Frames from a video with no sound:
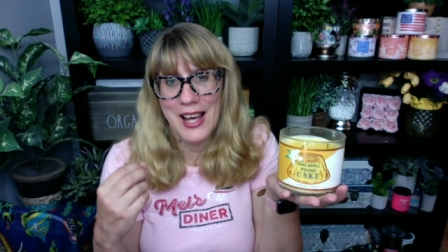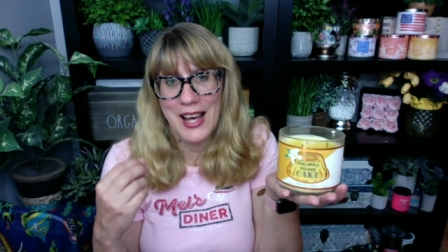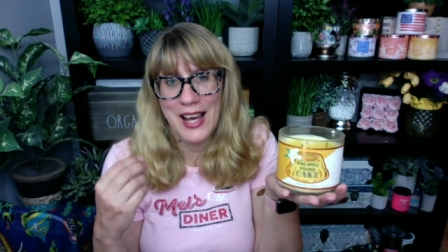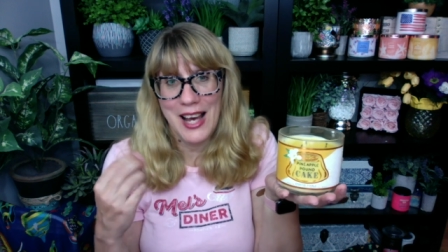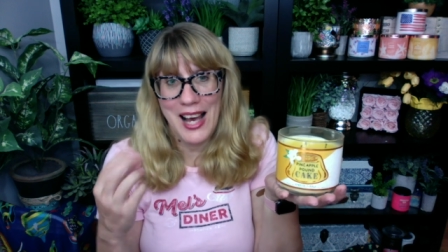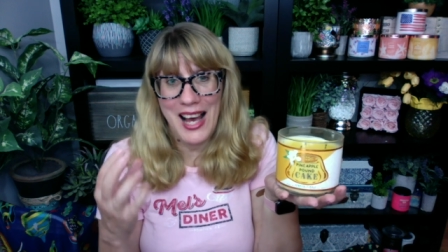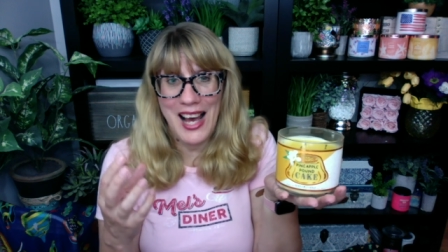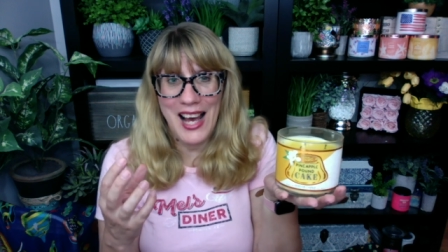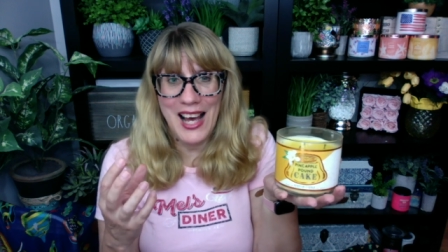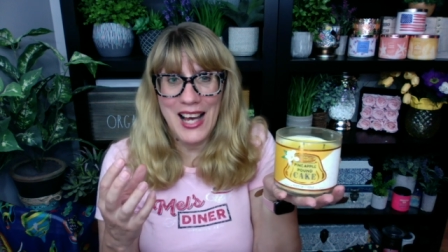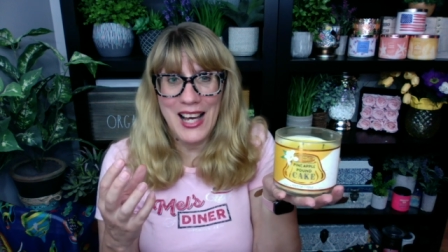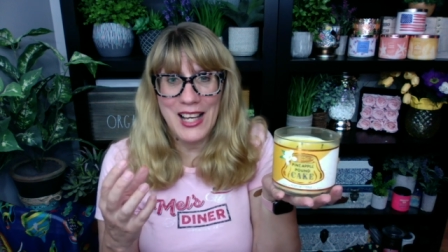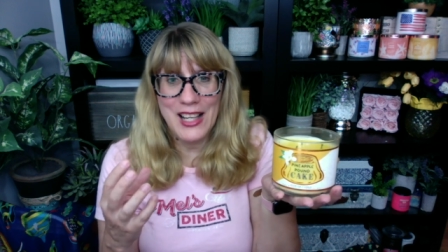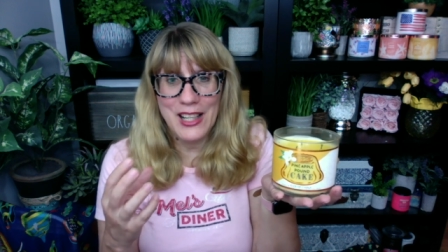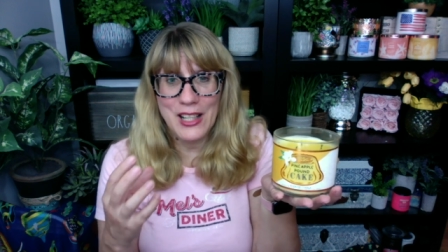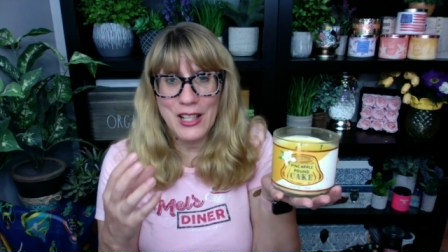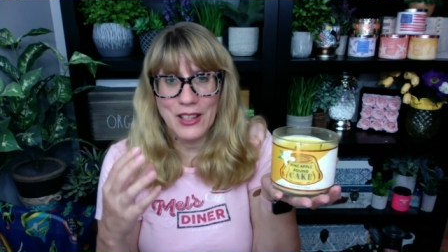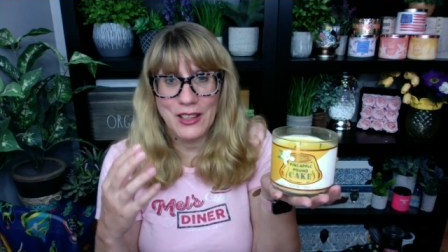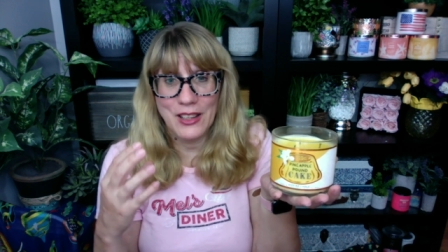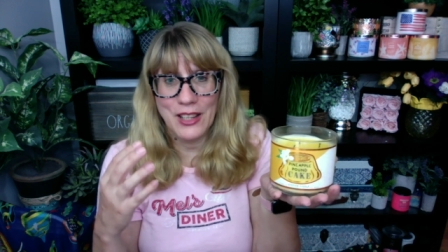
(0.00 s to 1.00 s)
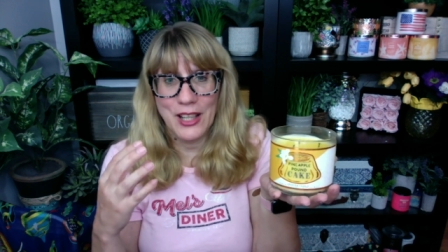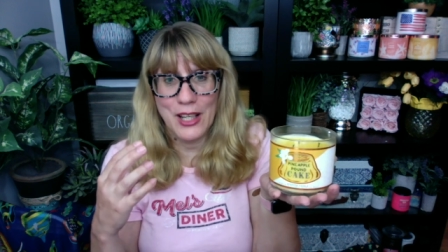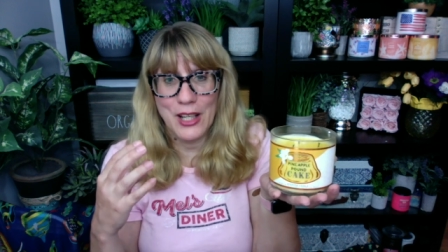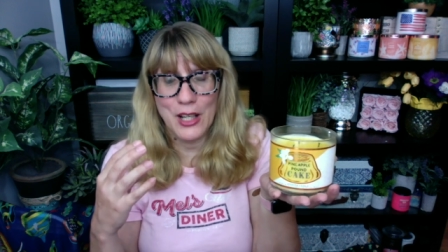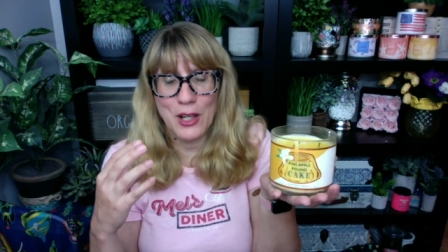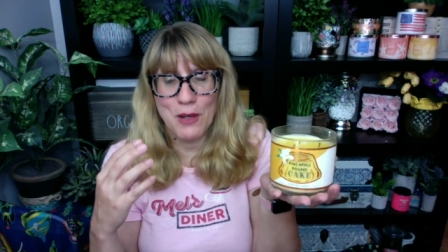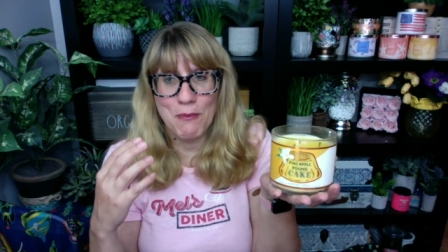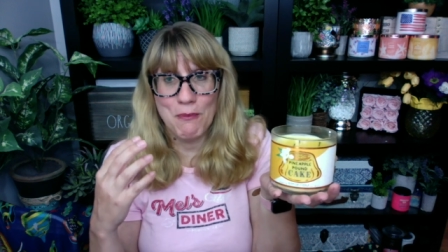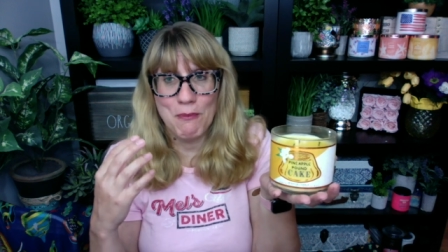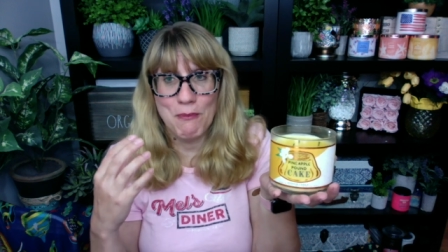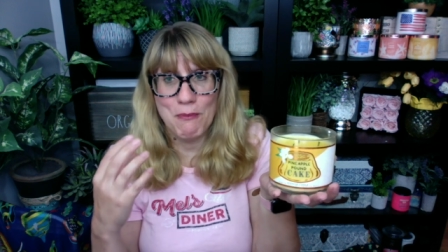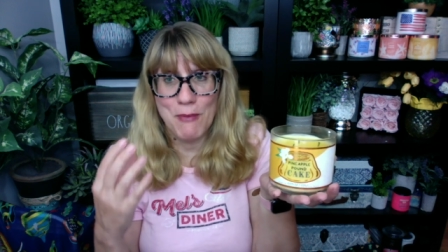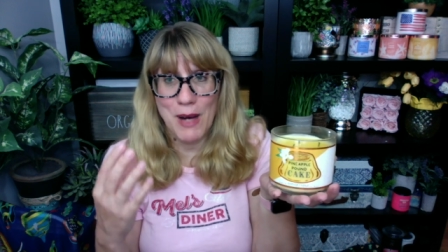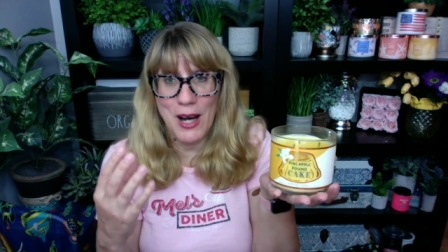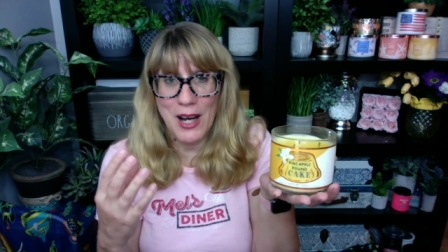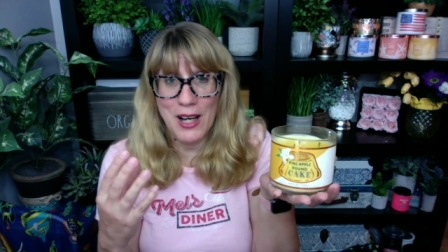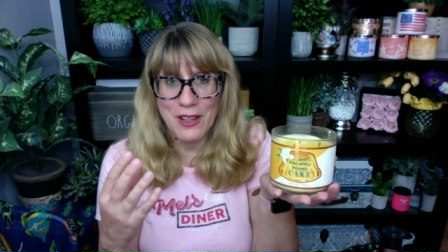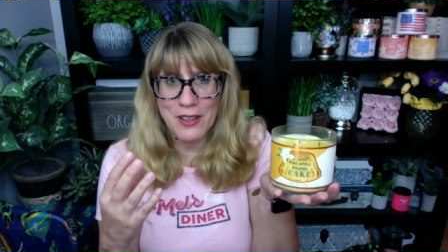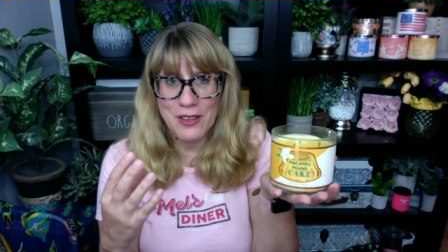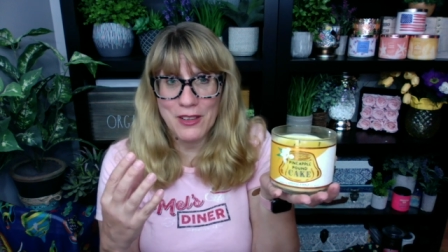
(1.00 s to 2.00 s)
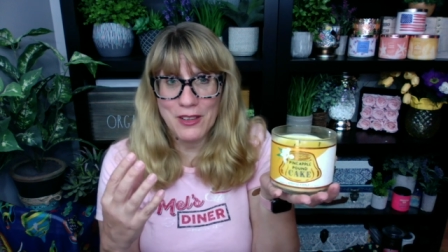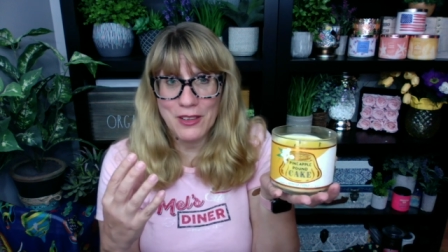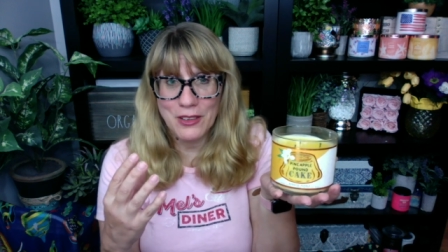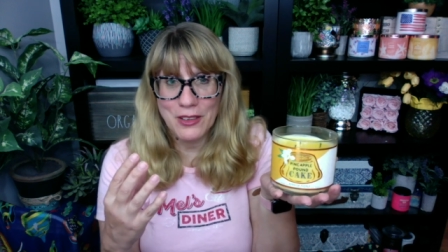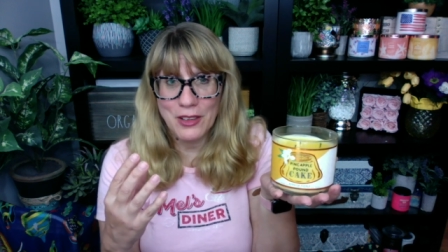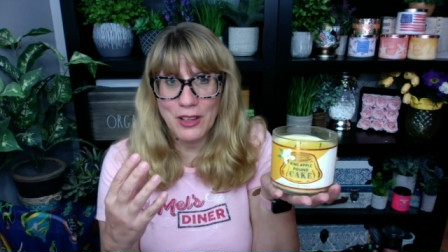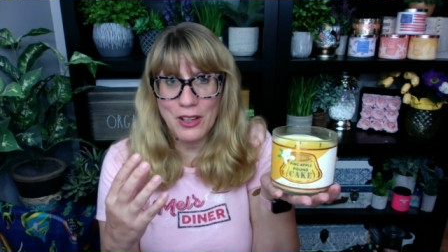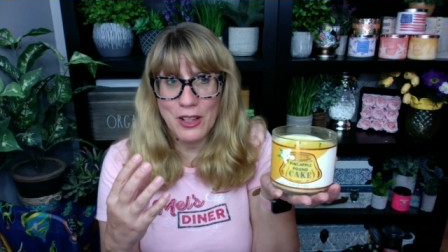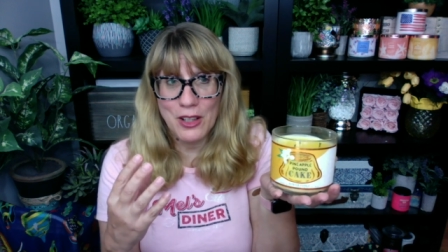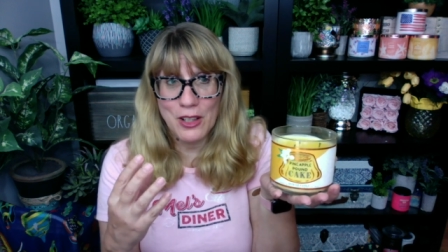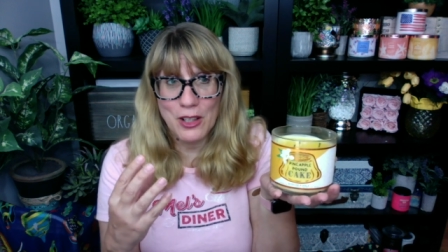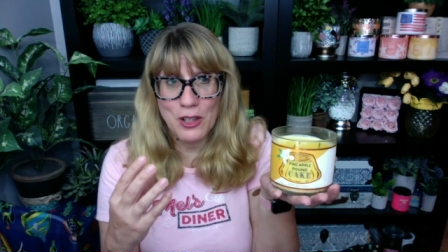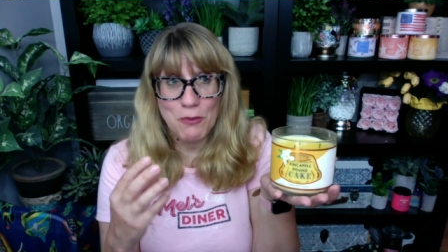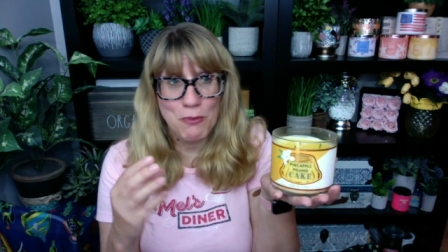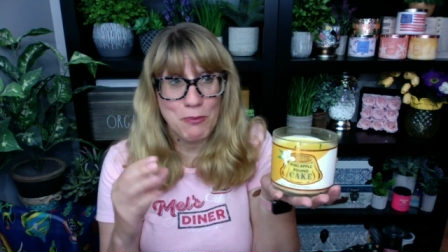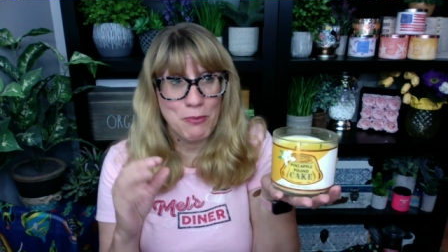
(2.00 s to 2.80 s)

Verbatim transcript: odd, like modern look,